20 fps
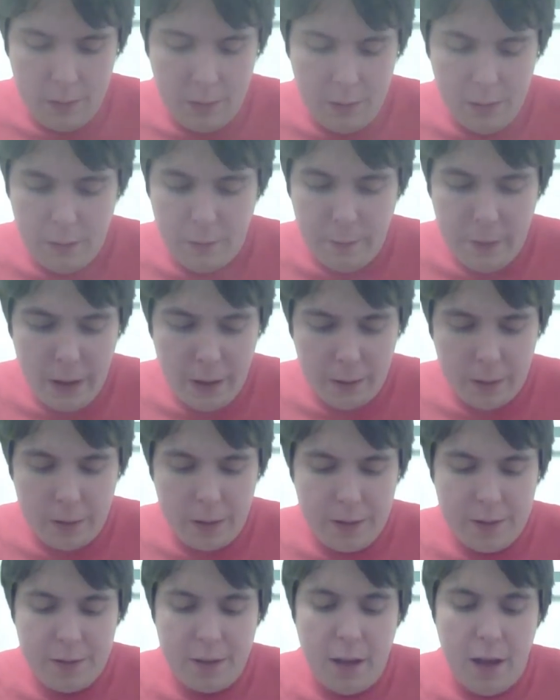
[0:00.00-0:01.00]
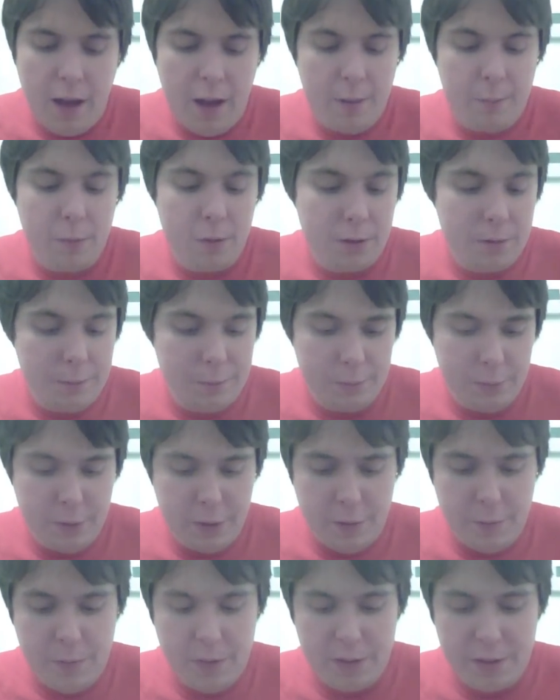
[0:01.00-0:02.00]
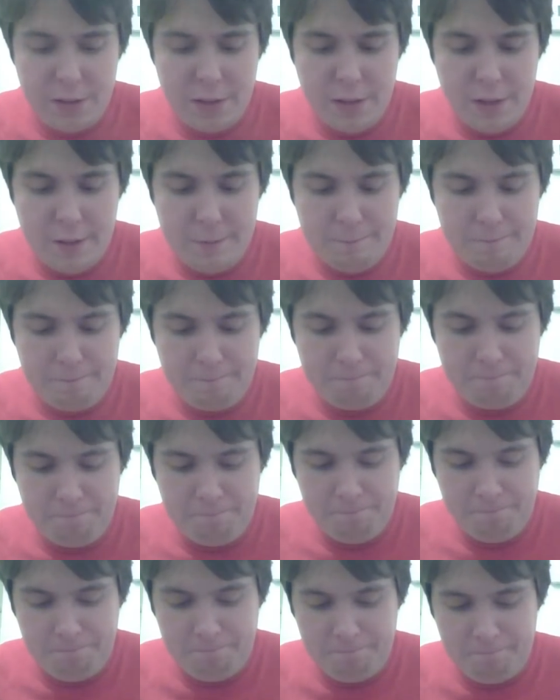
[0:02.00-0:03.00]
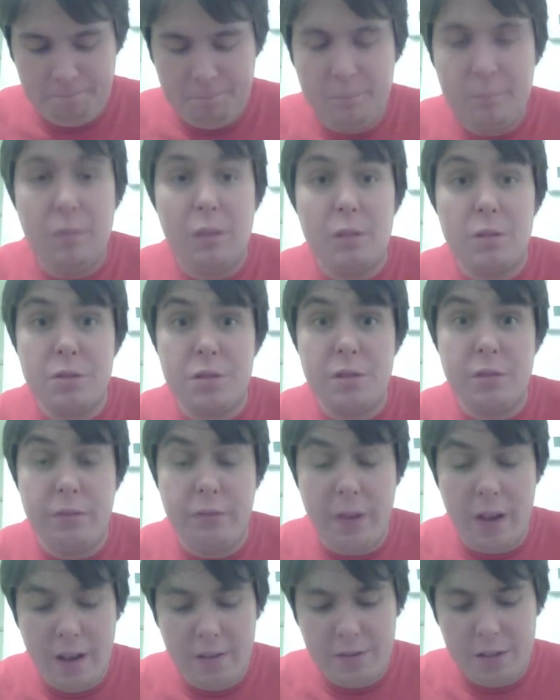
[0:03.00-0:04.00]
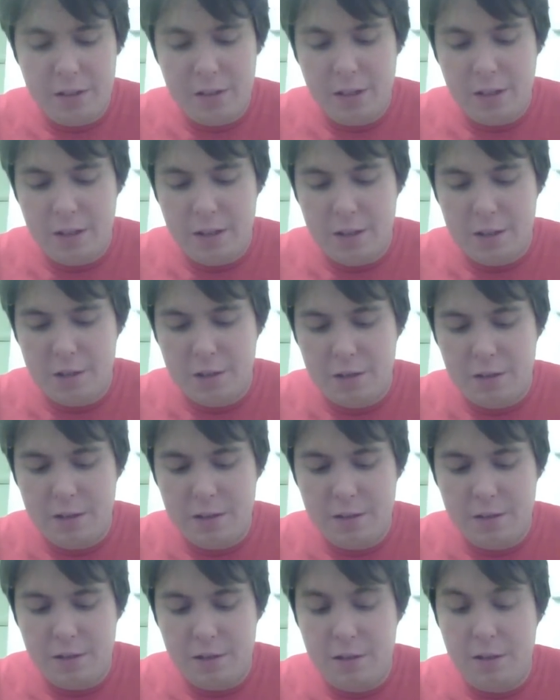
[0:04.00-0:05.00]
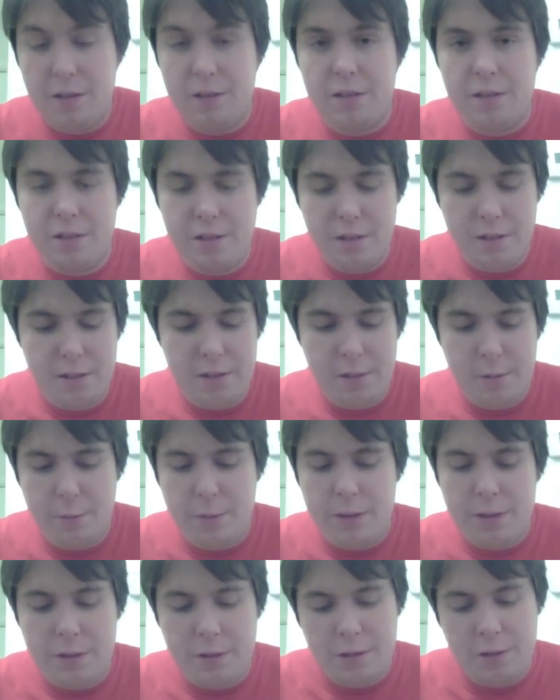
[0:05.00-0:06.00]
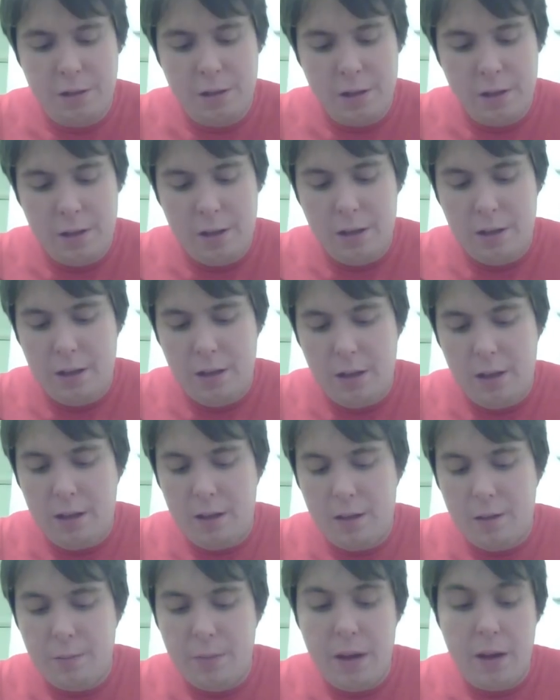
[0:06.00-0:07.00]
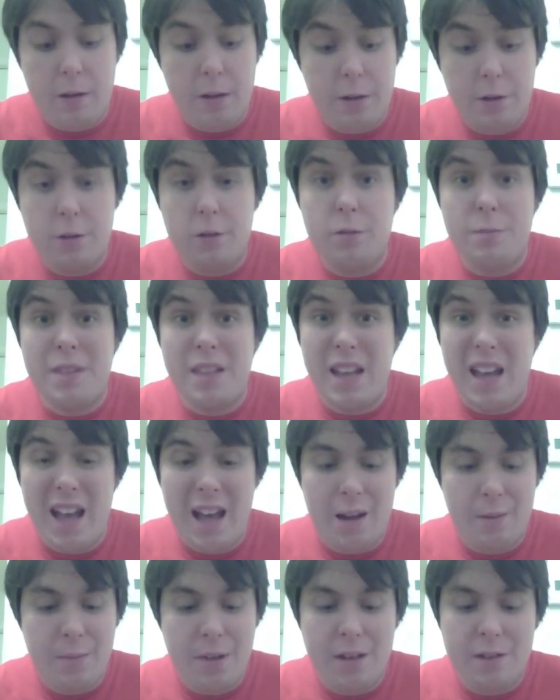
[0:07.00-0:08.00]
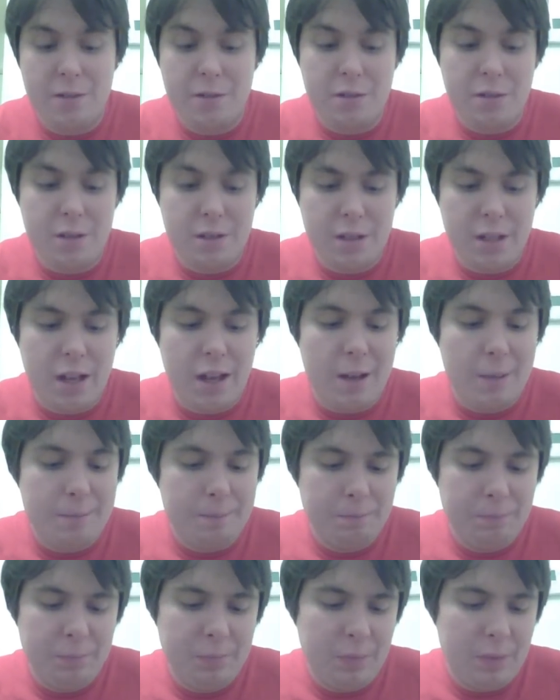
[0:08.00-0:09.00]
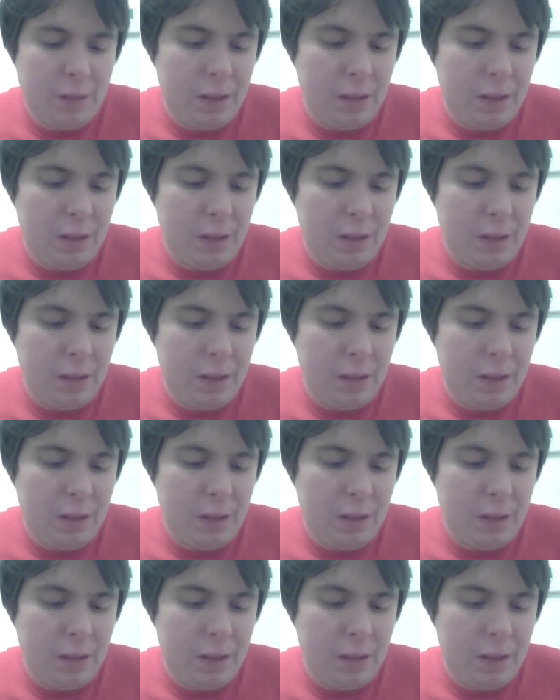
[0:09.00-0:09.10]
The Valkyrie is a hybrid, which means there's no 510 connection, it's just the switch and the battery tube and the atomizers on top.